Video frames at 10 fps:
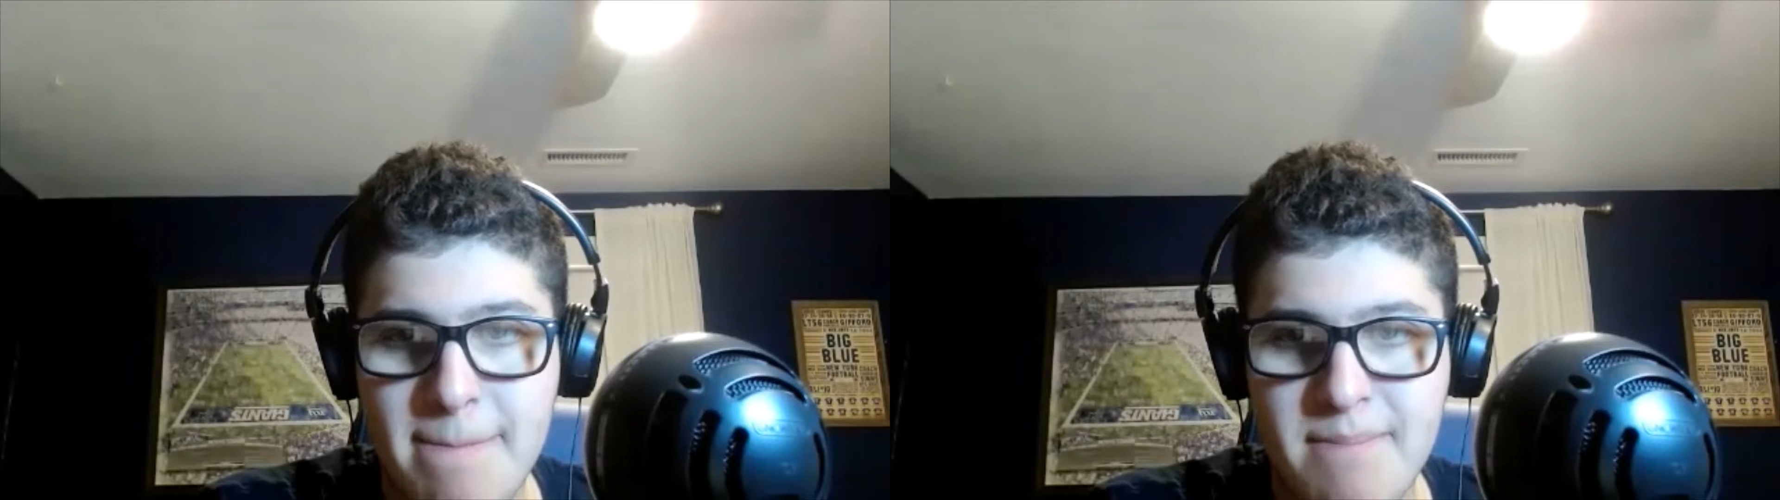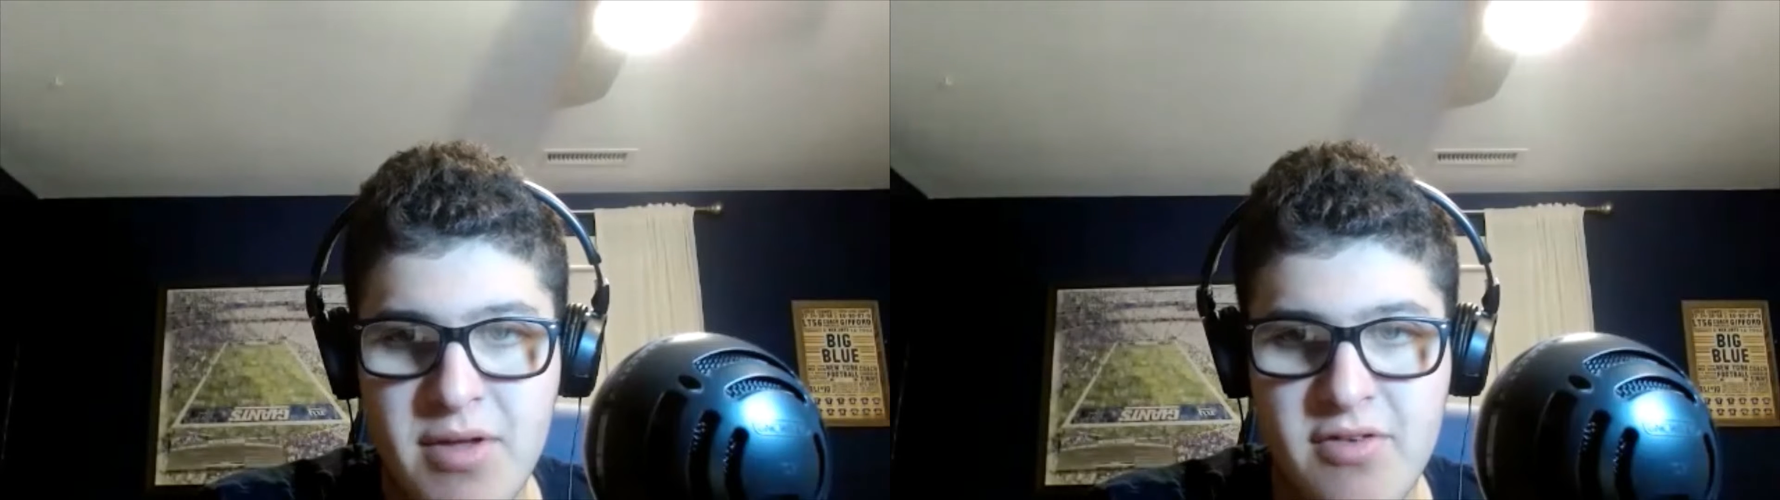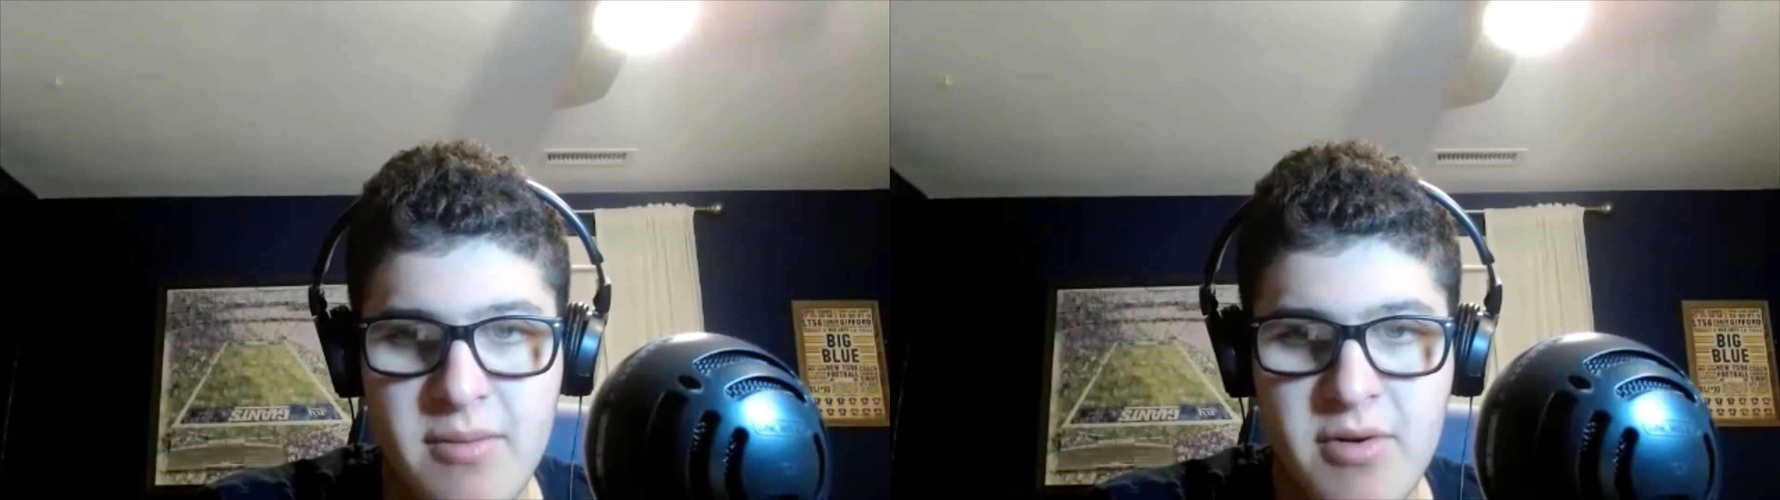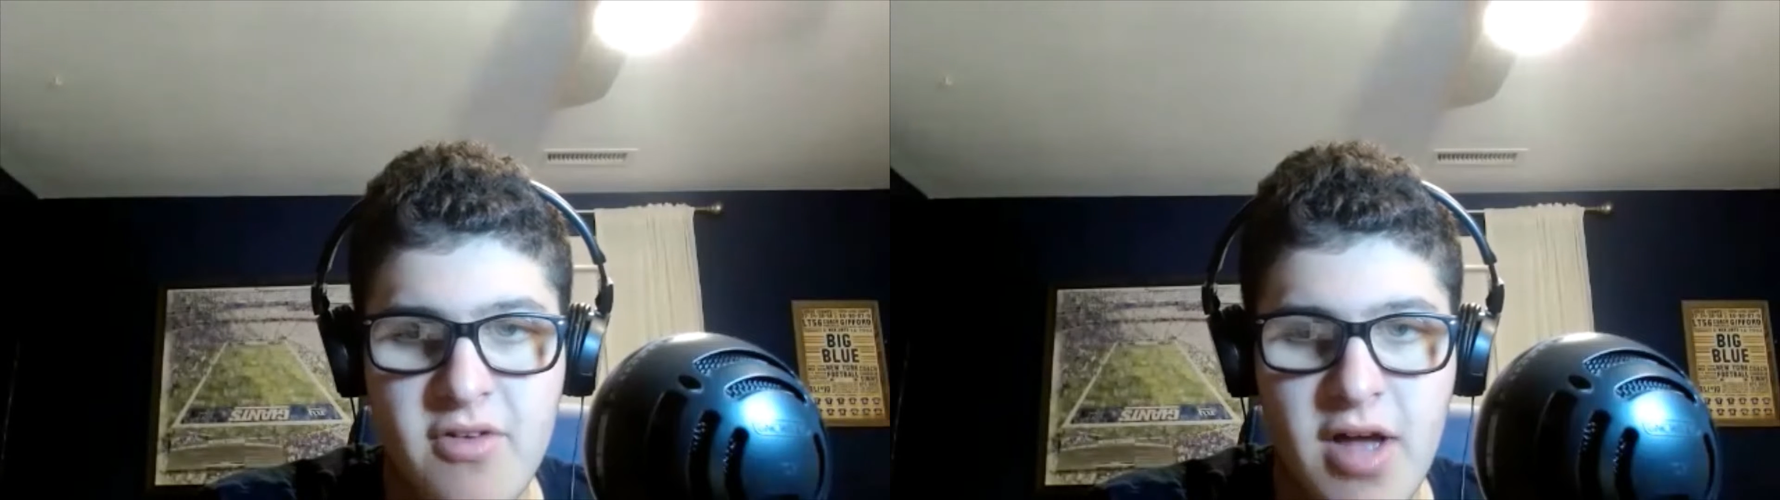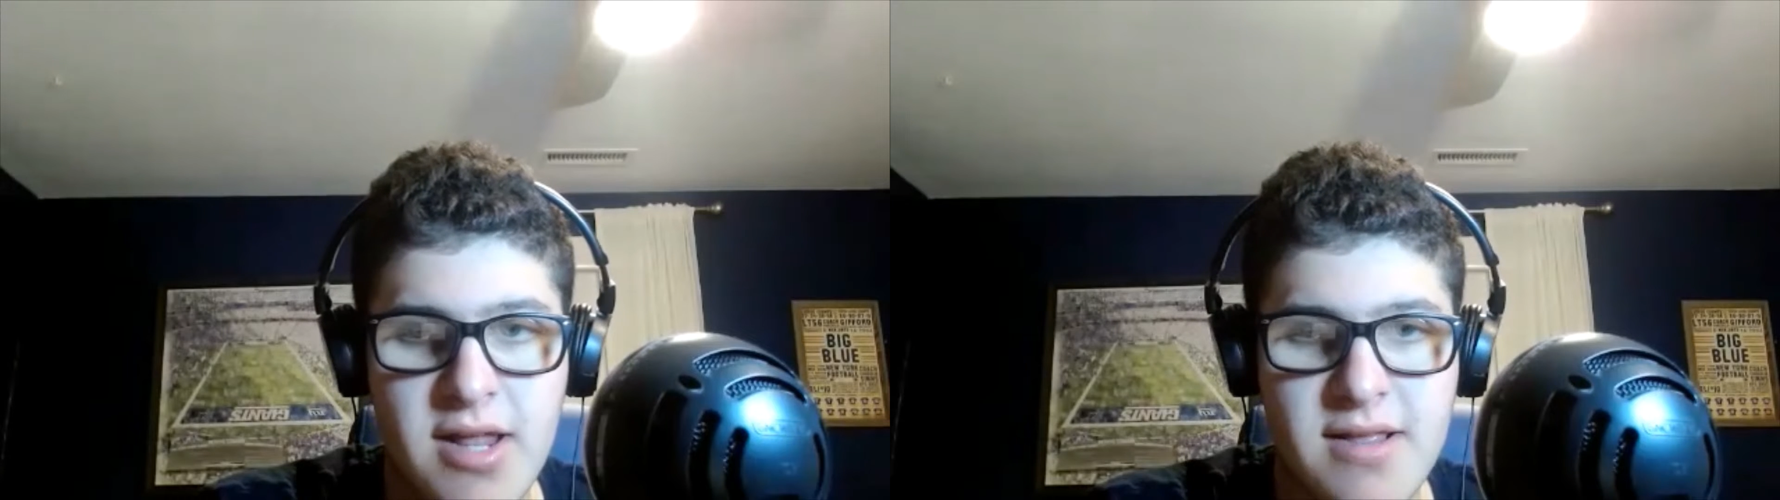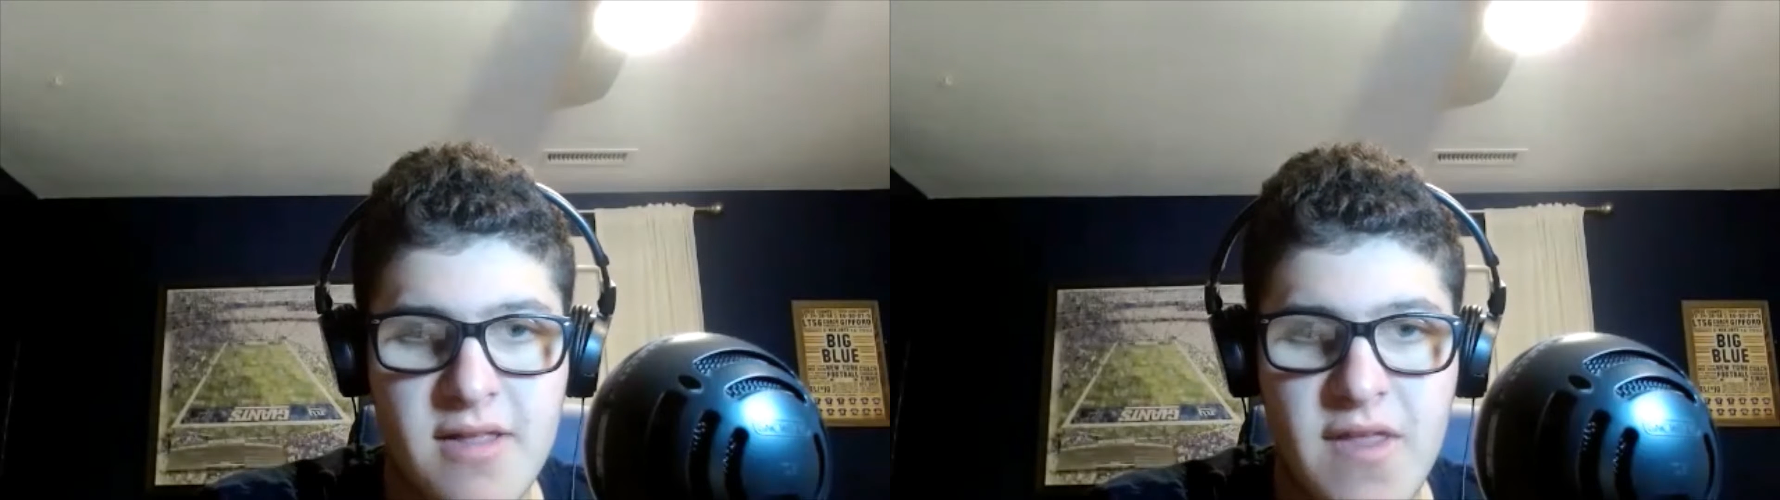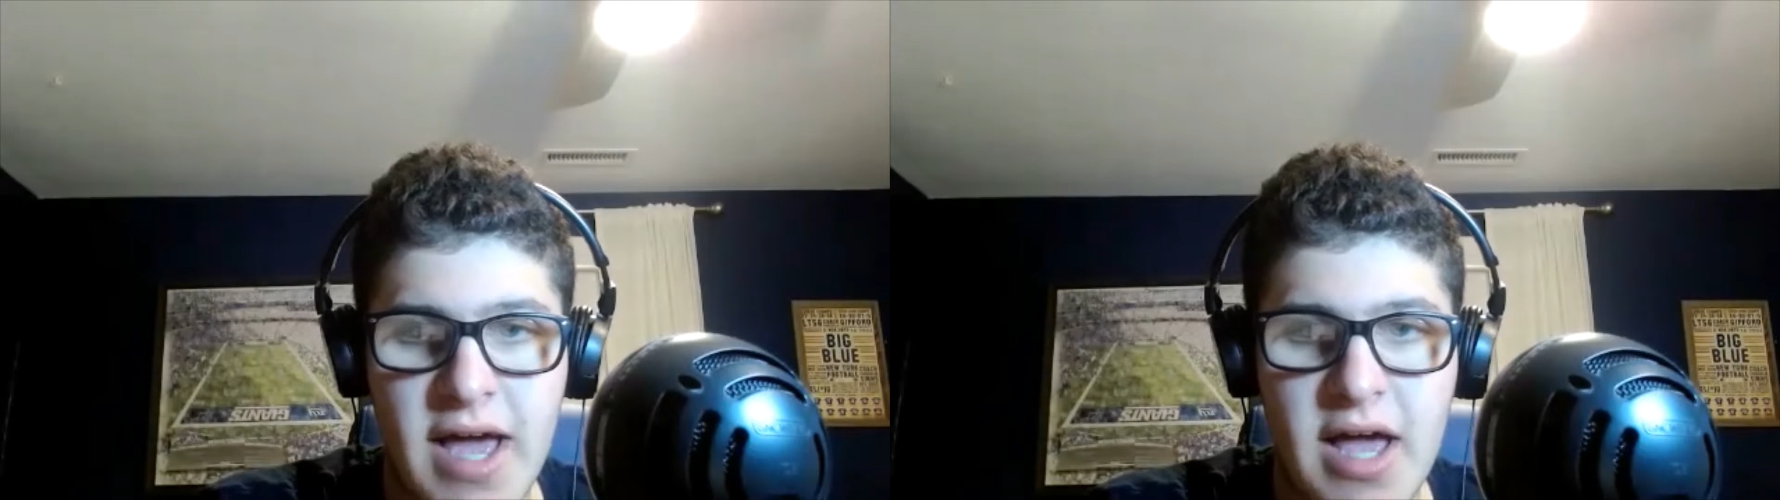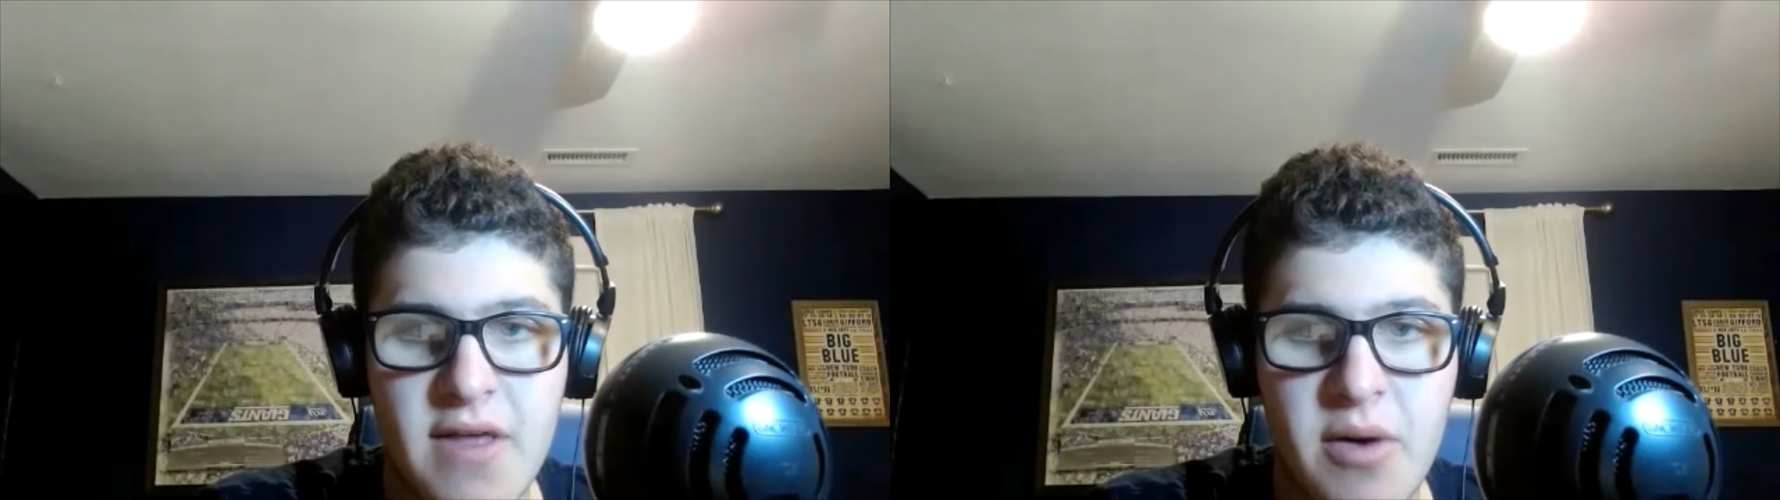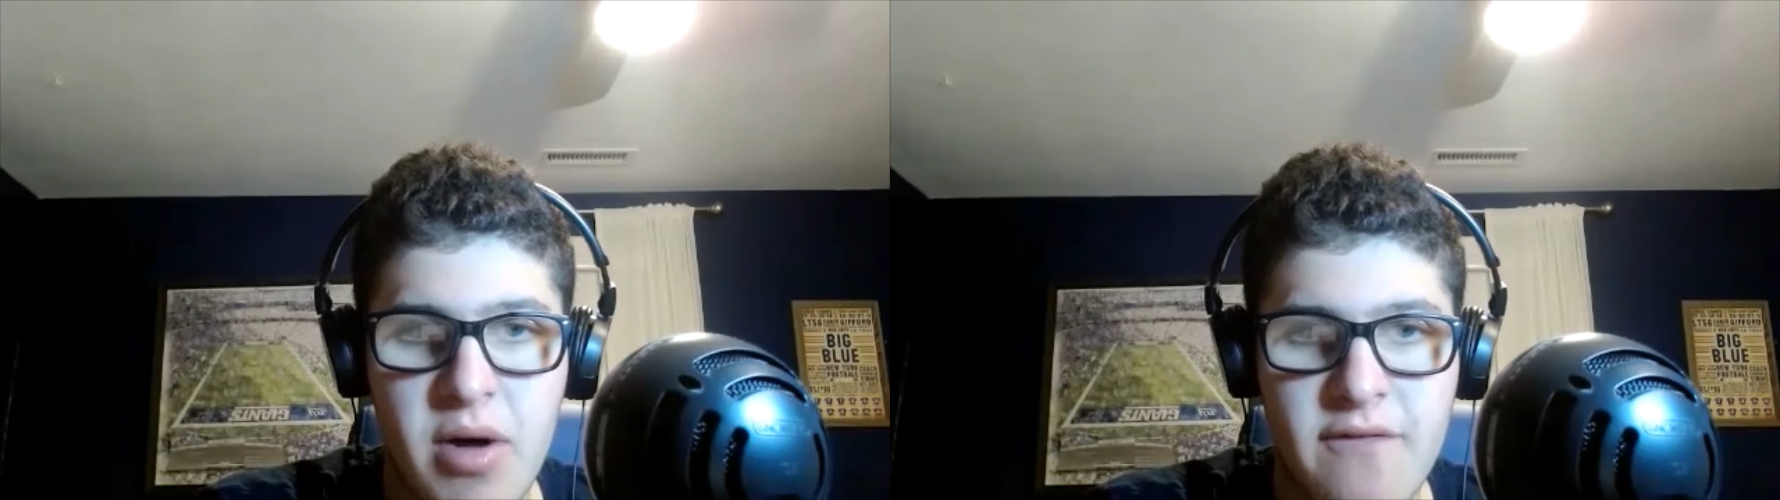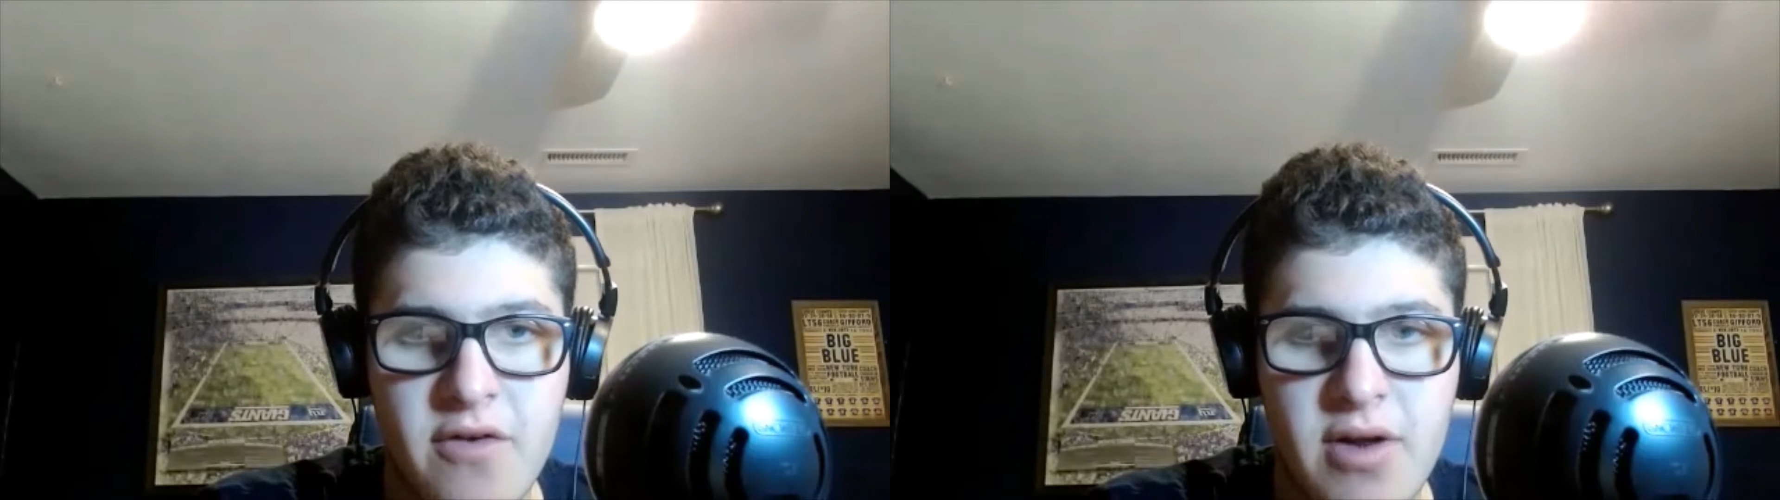The summer signing that they had, that
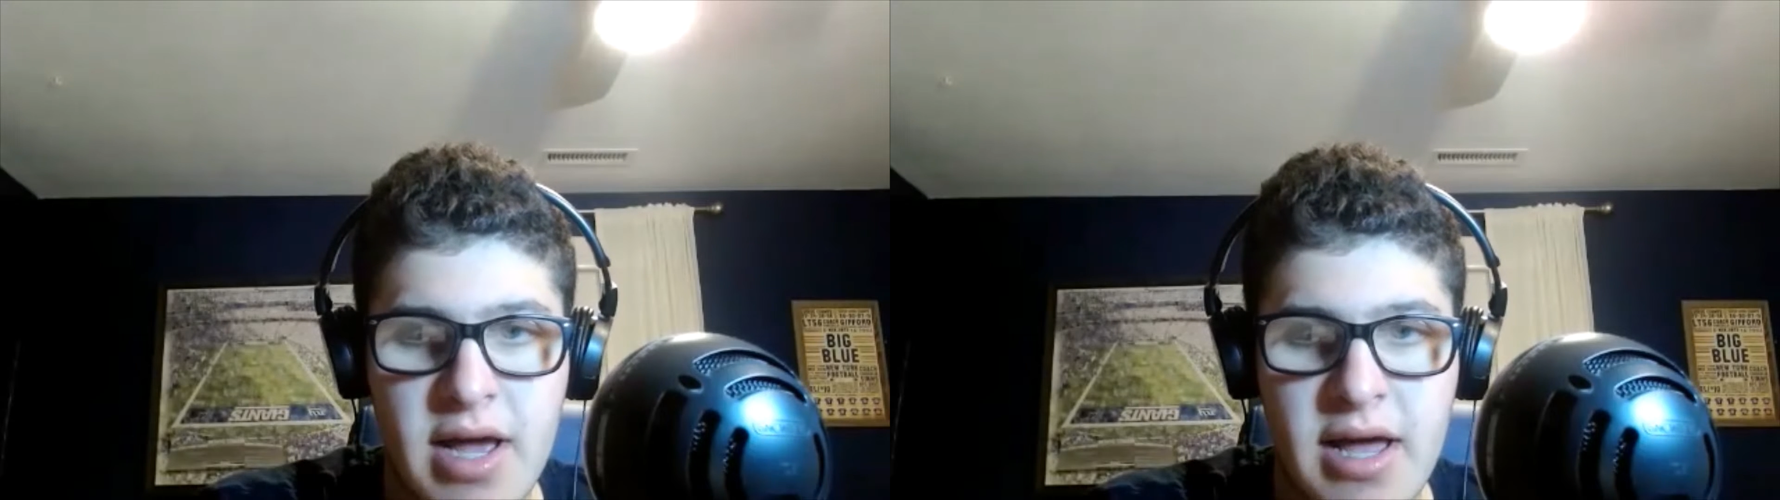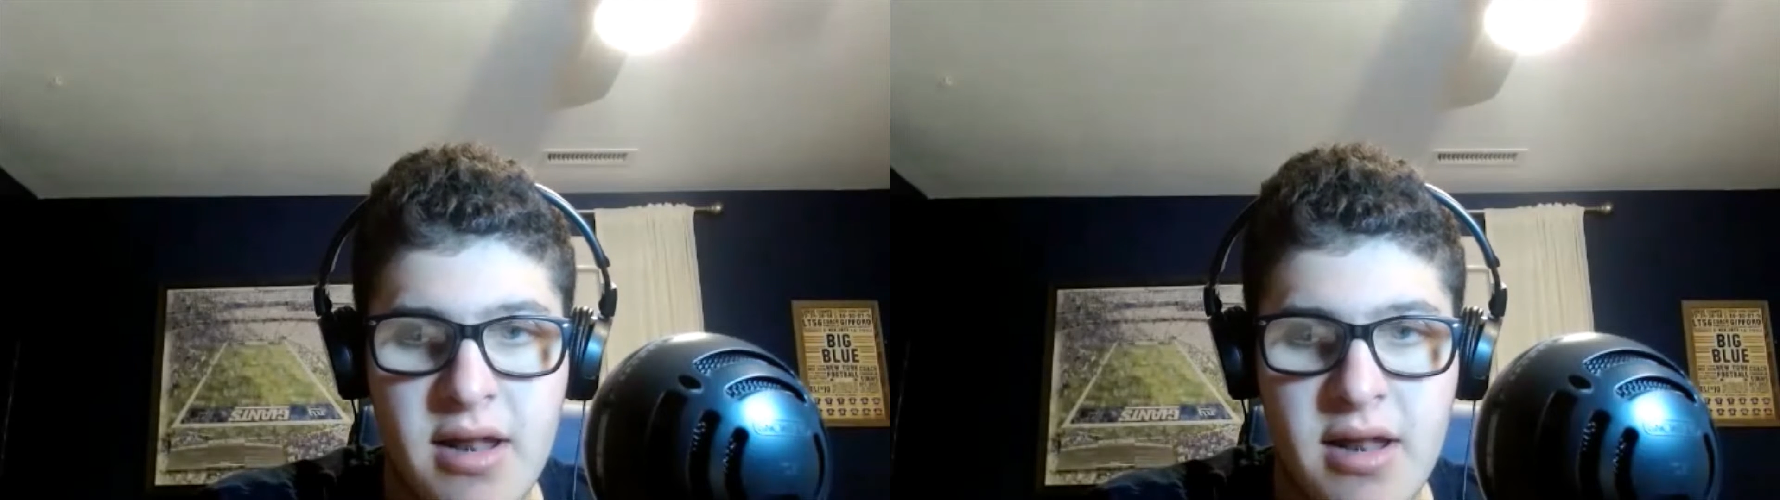Watford had.